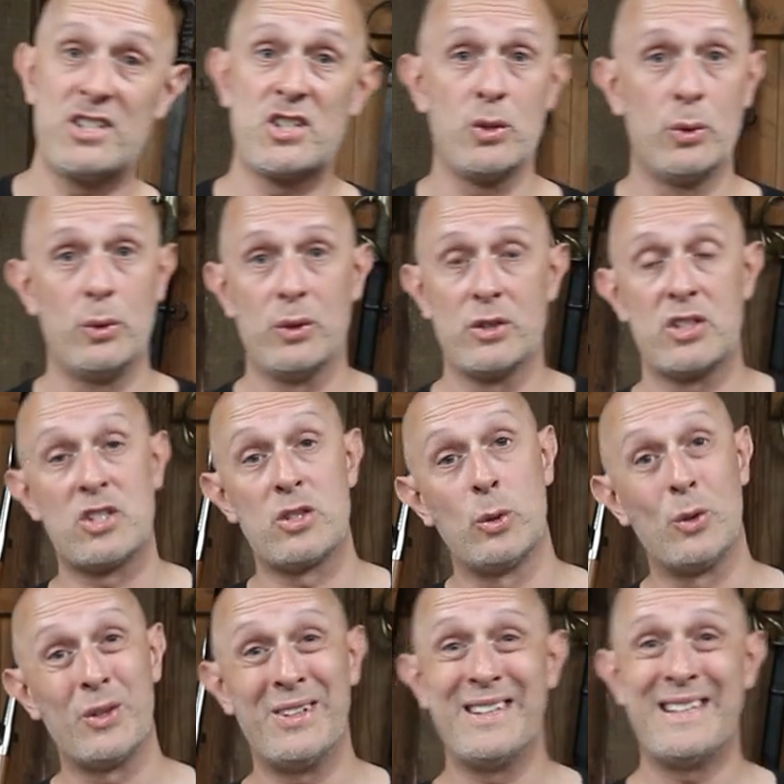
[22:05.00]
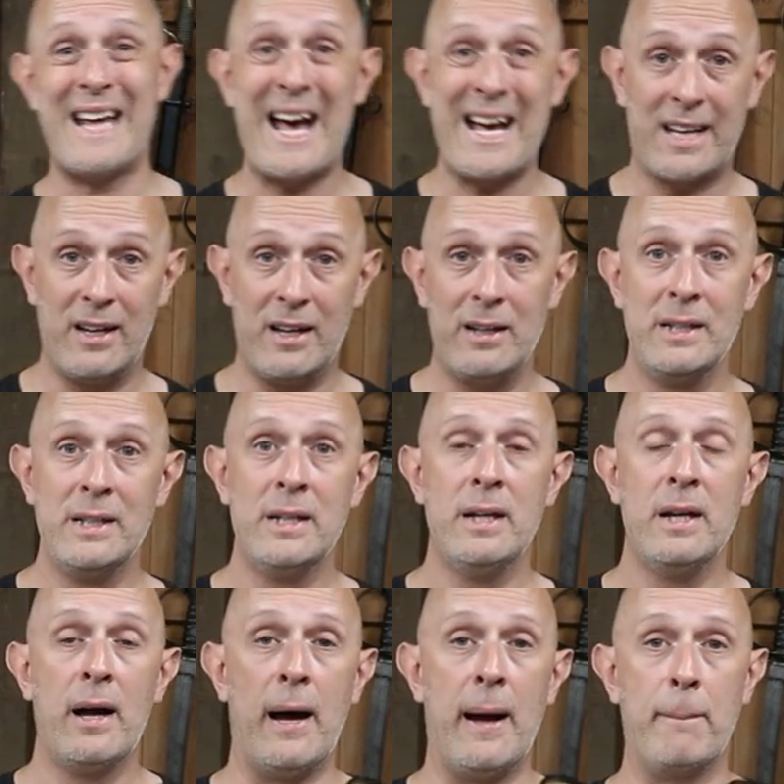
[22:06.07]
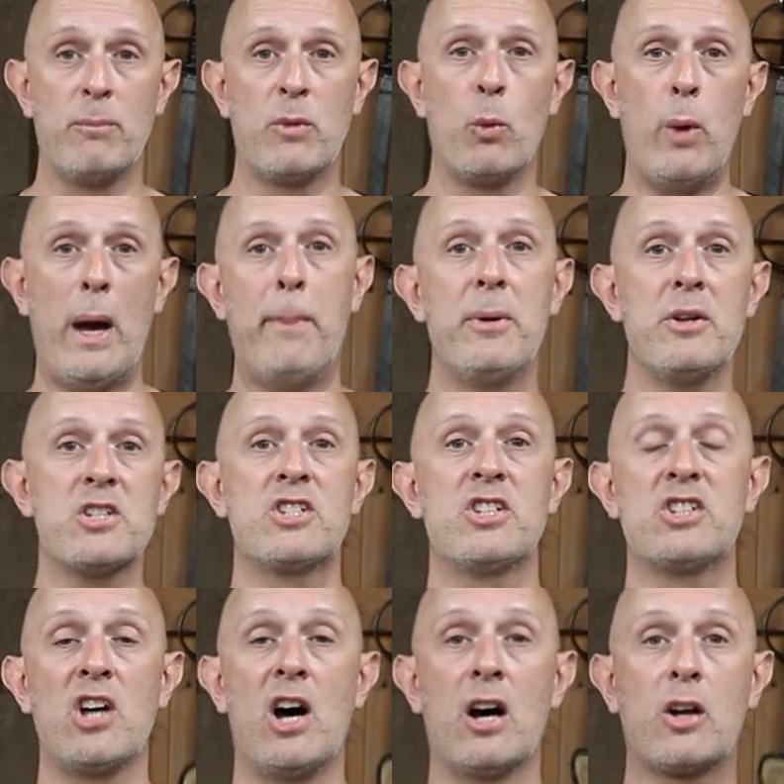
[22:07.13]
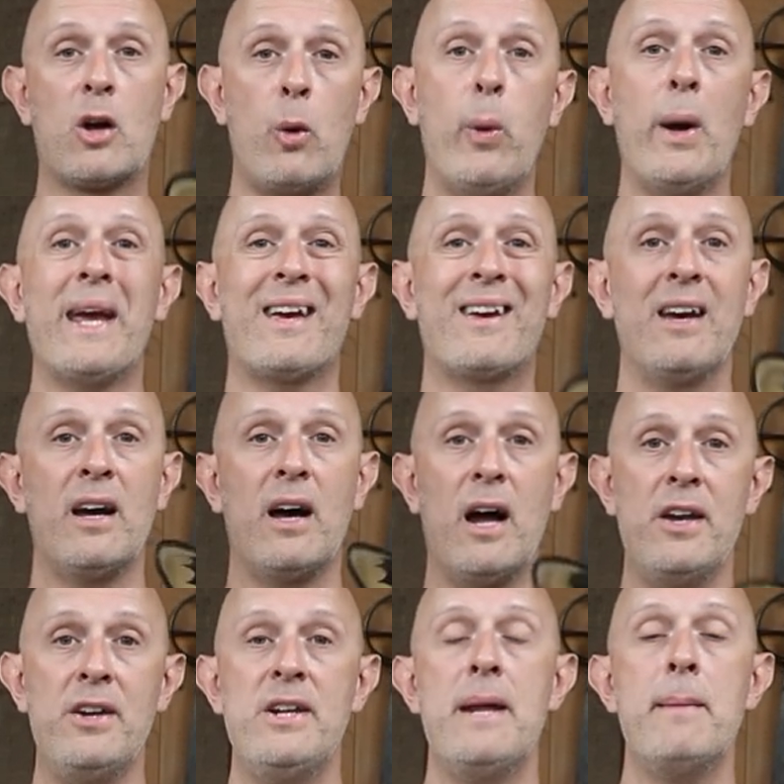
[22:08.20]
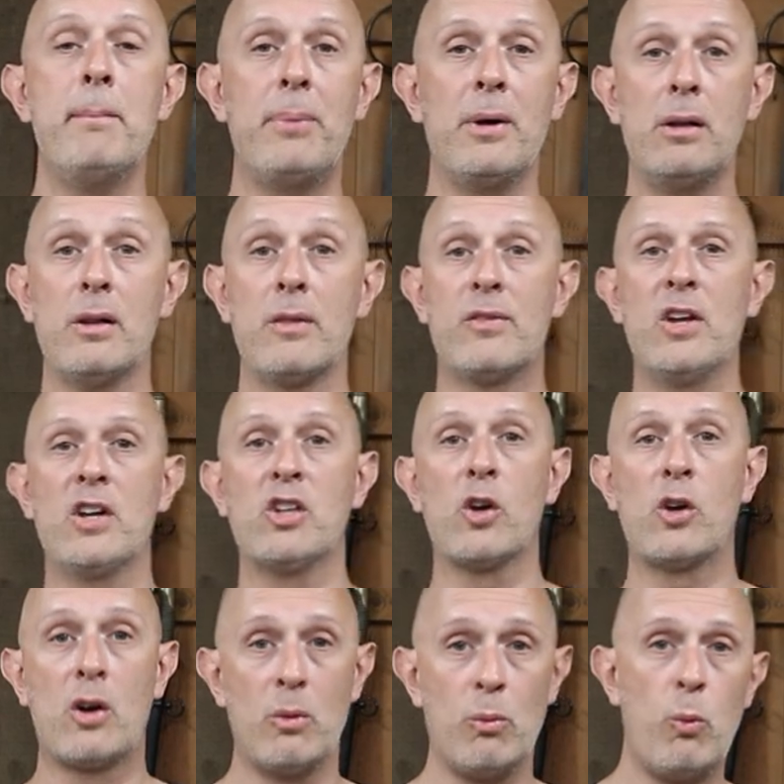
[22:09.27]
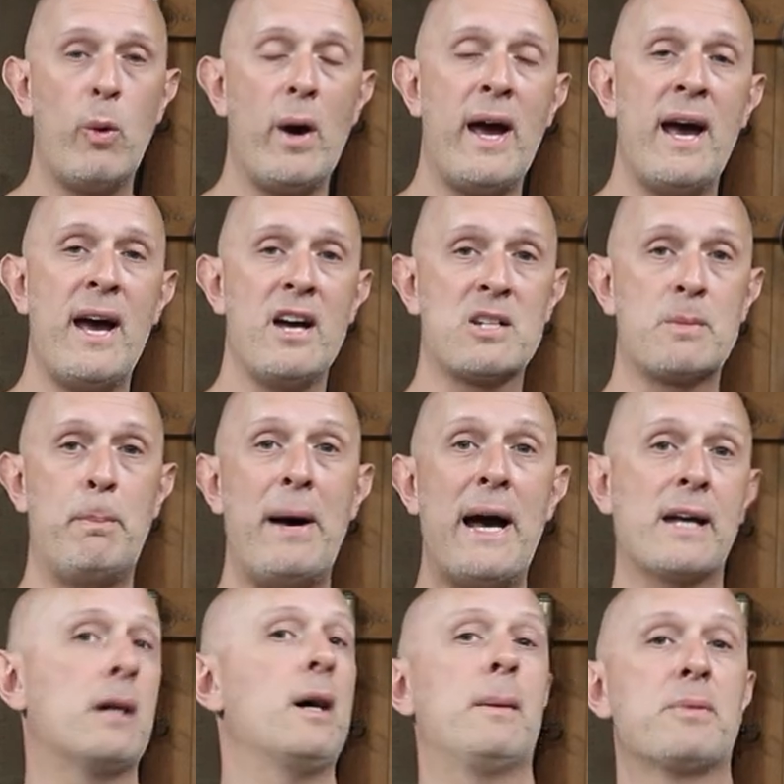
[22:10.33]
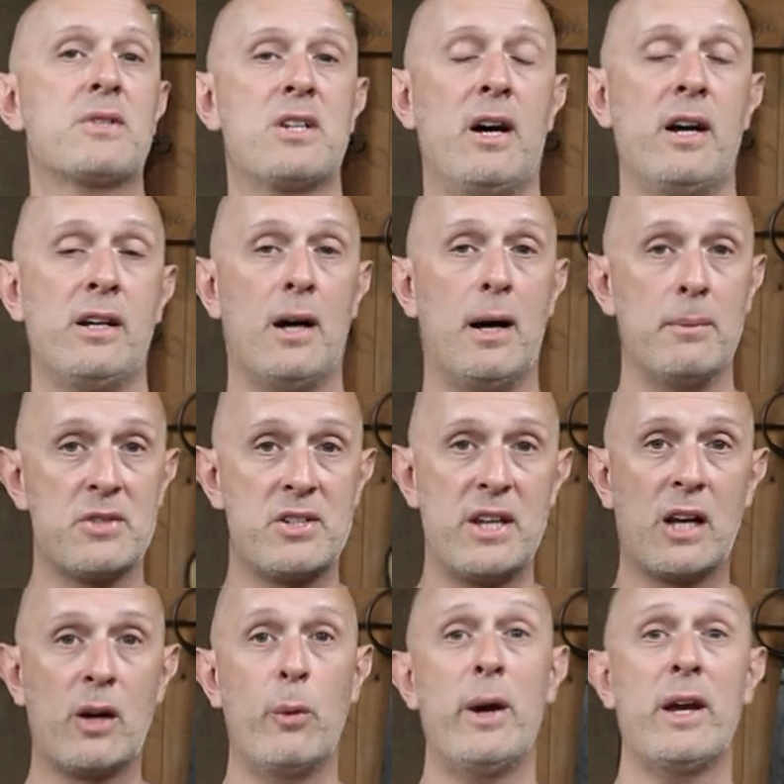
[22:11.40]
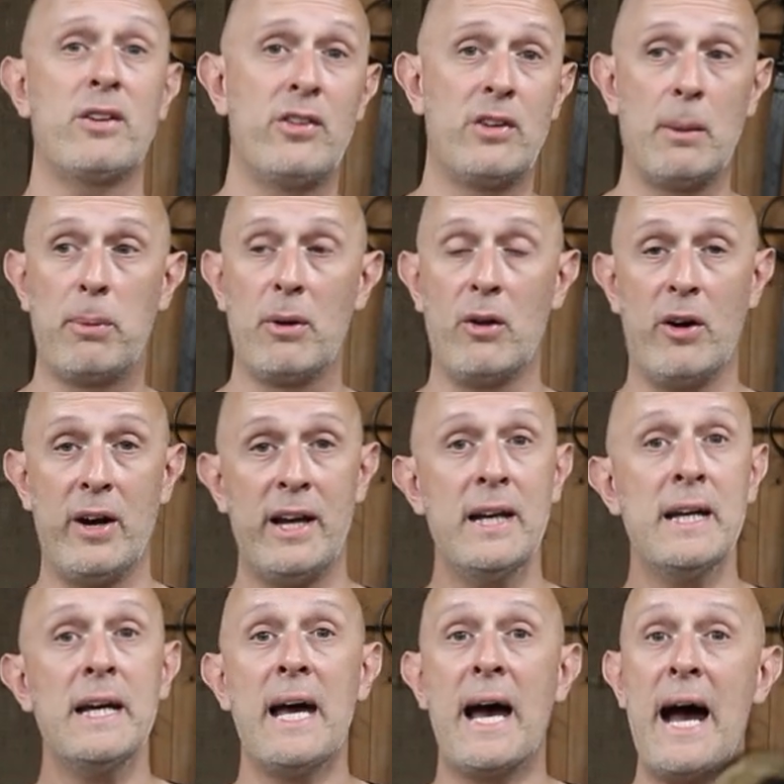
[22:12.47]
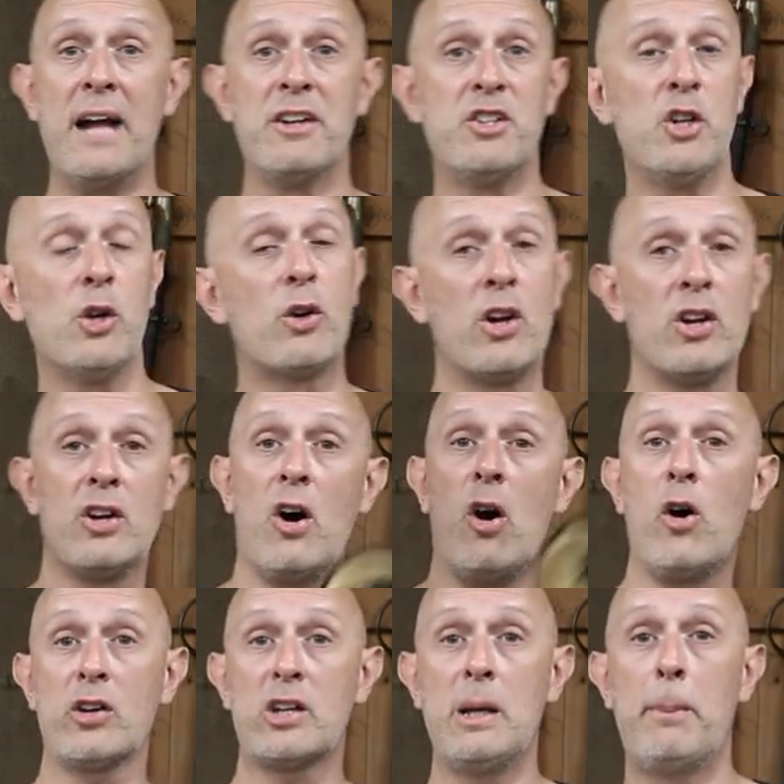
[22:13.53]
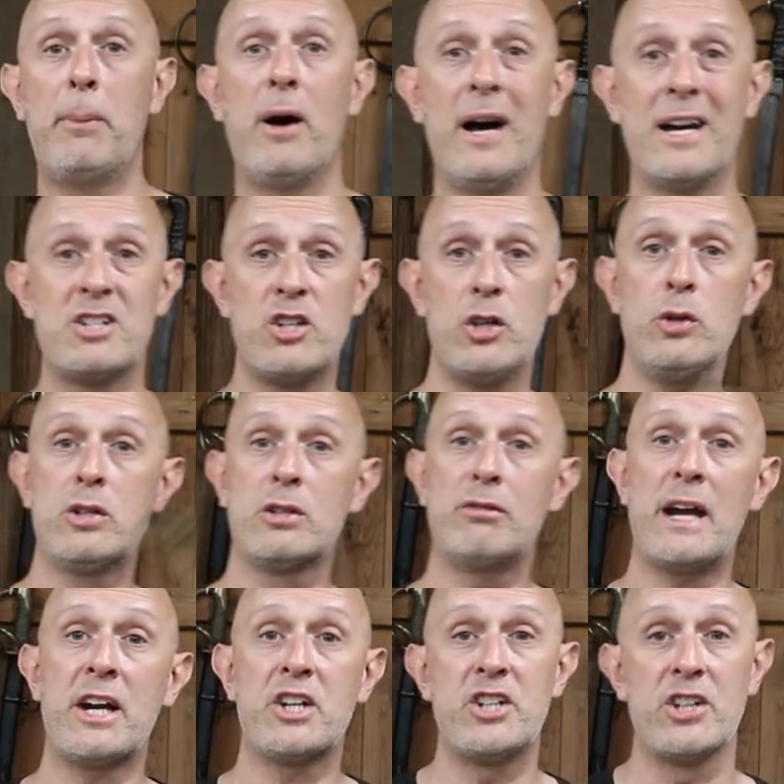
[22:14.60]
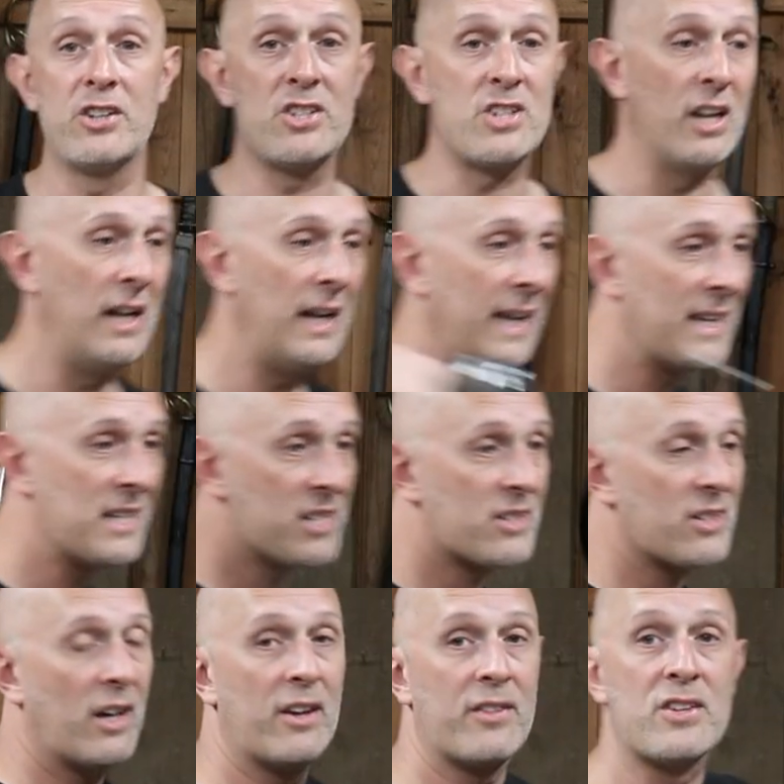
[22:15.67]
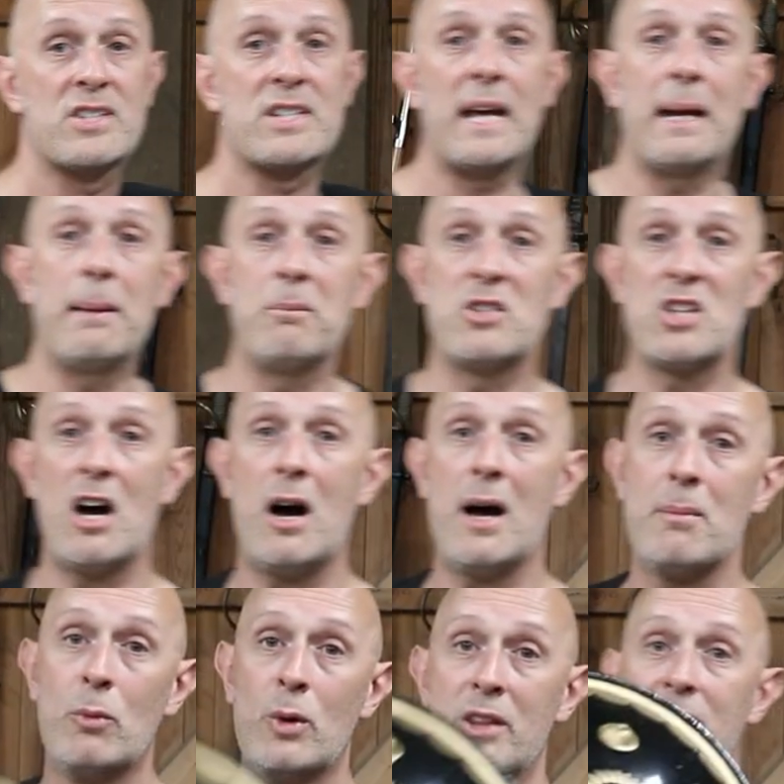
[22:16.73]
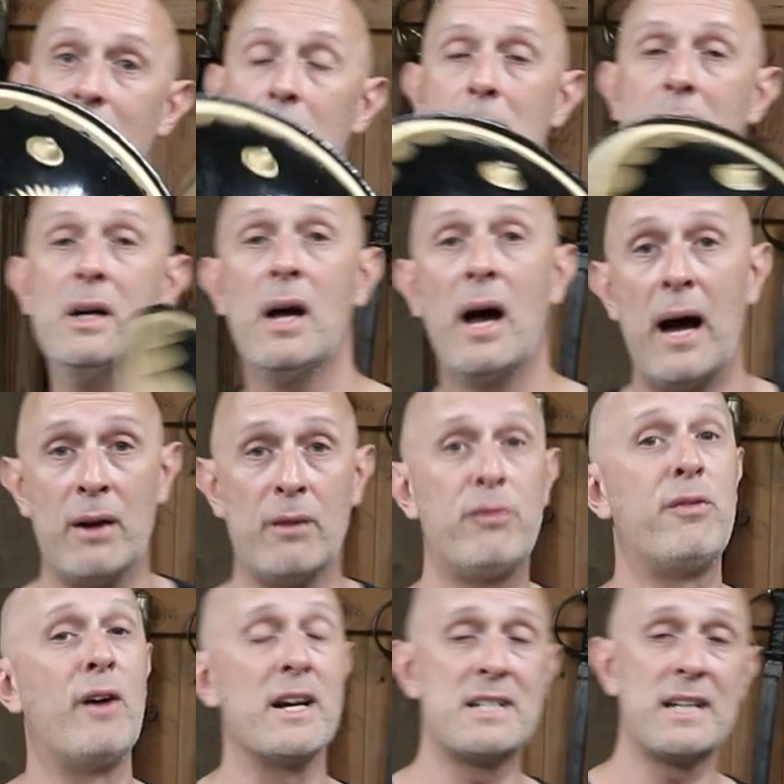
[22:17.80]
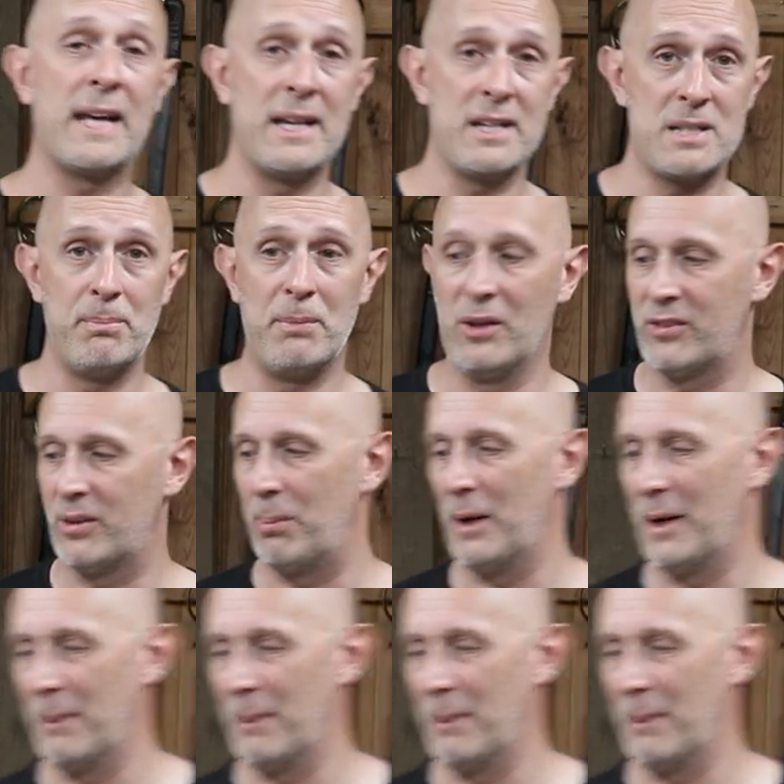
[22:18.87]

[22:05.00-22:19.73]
swords, sword and dagger, um, weapons that are quick and nimble that you can wear as backup sidearms. They're quick to deploy and you can occupy two directions at least at the same time with them and fight against multiple